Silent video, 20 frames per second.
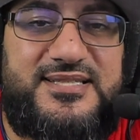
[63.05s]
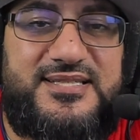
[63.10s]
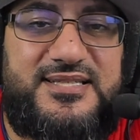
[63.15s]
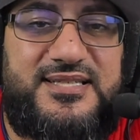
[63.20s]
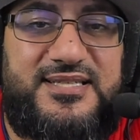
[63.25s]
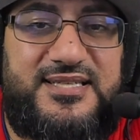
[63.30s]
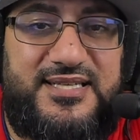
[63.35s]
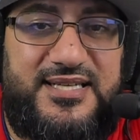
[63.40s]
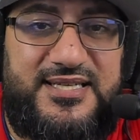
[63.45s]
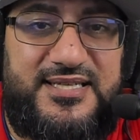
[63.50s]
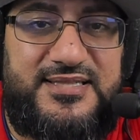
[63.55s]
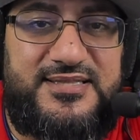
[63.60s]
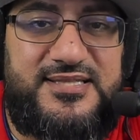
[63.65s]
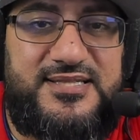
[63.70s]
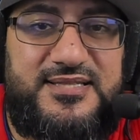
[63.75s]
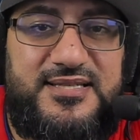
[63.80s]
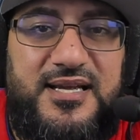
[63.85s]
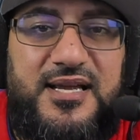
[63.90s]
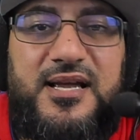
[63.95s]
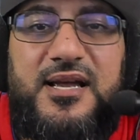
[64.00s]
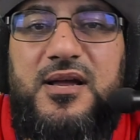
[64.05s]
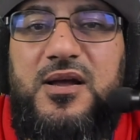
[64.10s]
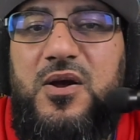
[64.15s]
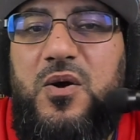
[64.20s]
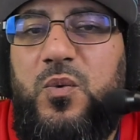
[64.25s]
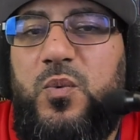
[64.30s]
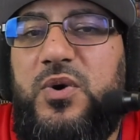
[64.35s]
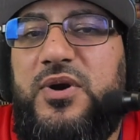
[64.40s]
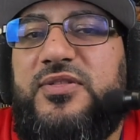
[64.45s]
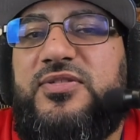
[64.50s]
stints
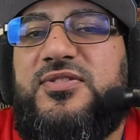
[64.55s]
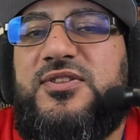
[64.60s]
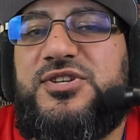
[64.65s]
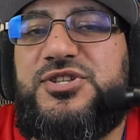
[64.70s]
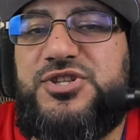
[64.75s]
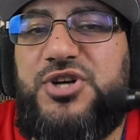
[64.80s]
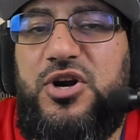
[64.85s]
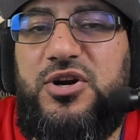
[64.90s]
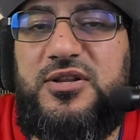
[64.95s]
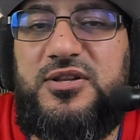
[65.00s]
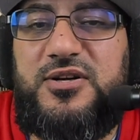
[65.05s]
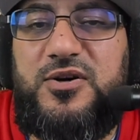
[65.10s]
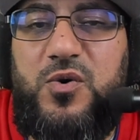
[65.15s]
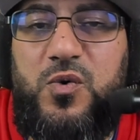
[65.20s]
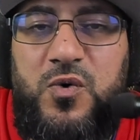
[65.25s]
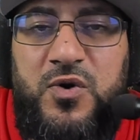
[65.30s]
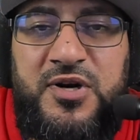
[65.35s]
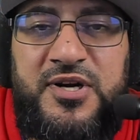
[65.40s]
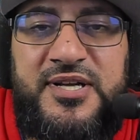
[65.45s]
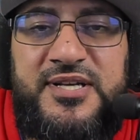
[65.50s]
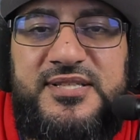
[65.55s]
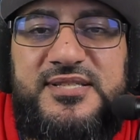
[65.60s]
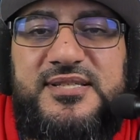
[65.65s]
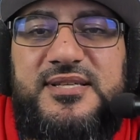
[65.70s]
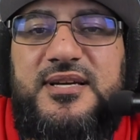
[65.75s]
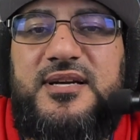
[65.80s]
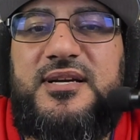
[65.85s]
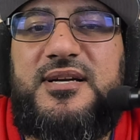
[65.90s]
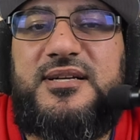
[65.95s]
with the Charlotte Hornets,